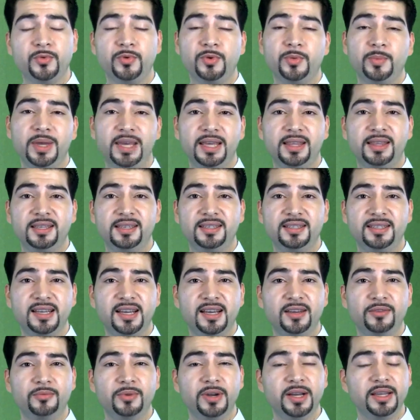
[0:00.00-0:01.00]
when we make this
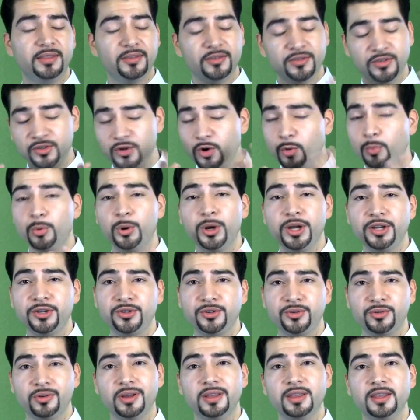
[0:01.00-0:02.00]
sound, right? There's no
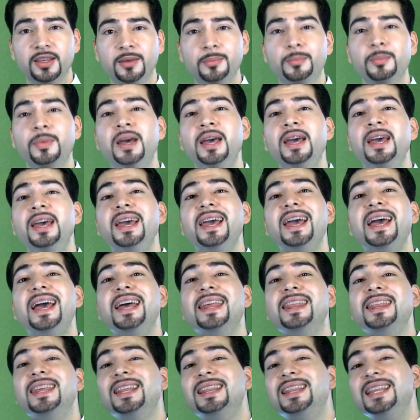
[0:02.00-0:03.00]
pressure on them,
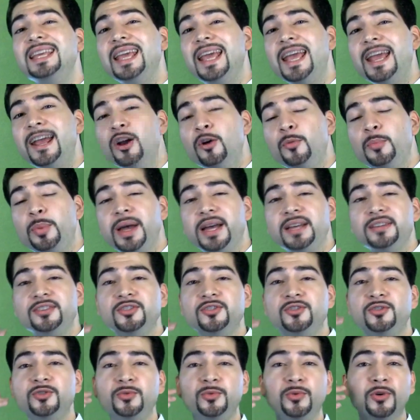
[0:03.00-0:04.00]
and that the air
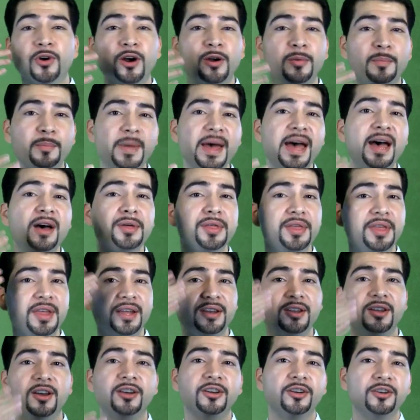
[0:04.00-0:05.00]
passes through our mouth
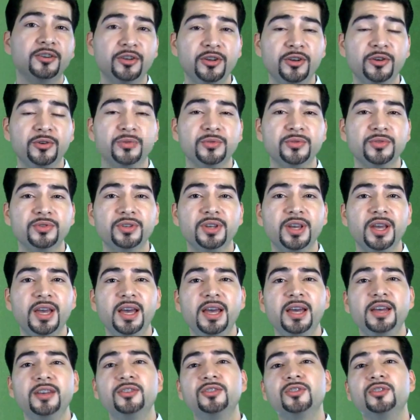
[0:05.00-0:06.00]
and not our nose.
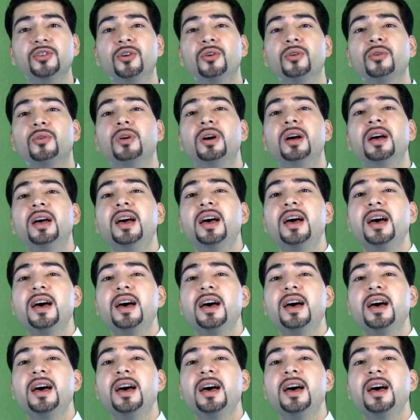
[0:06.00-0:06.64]
So,